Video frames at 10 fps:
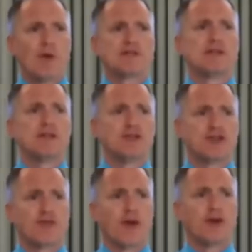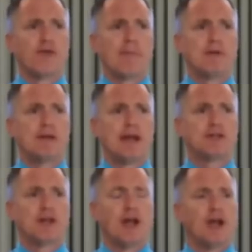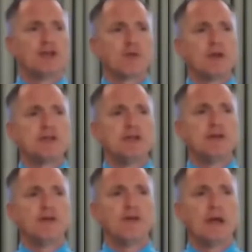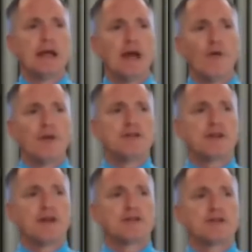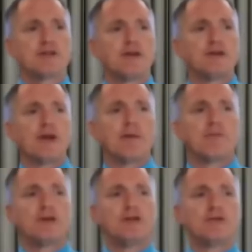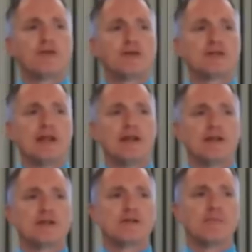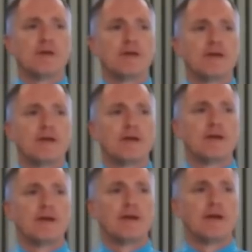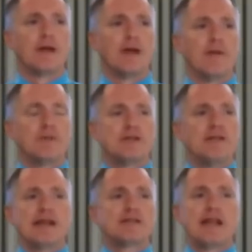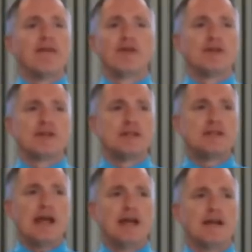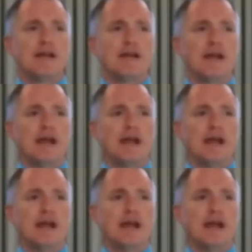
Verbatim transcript: He wants to destroy your reputation. So what does he do? Well, he starts trying to push you towards legalism. But see, that's never his intent.